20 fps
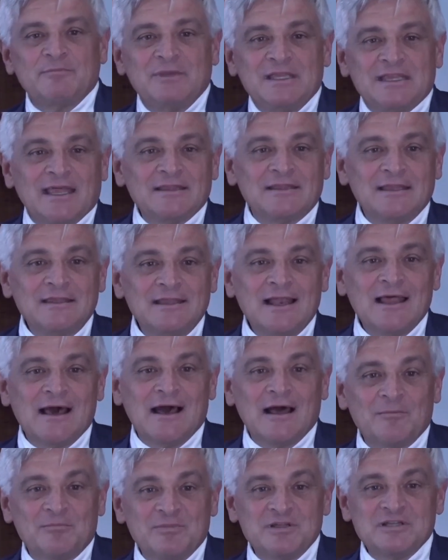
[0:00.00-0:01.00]

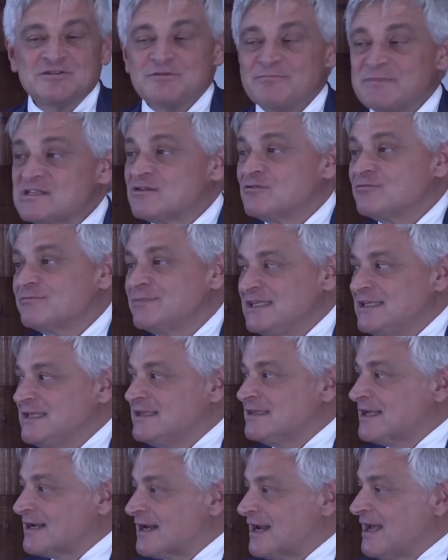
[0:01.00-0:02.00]
fantastic
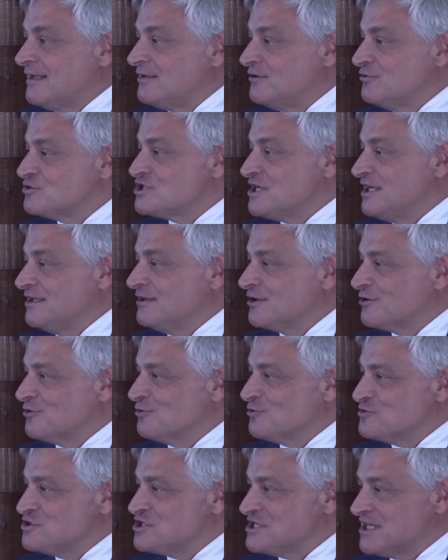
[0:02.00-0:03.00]
peculiarity
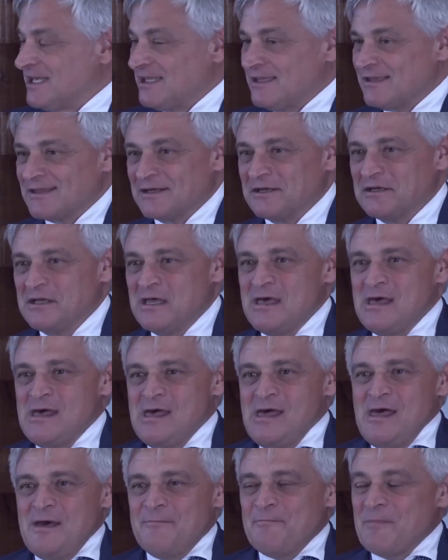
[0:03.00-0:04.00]
of gathering
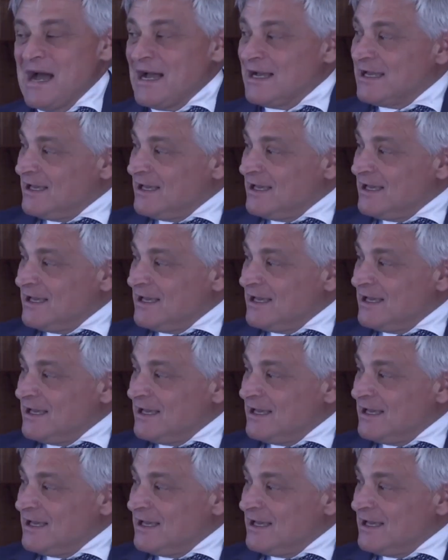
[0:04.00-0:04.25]
together so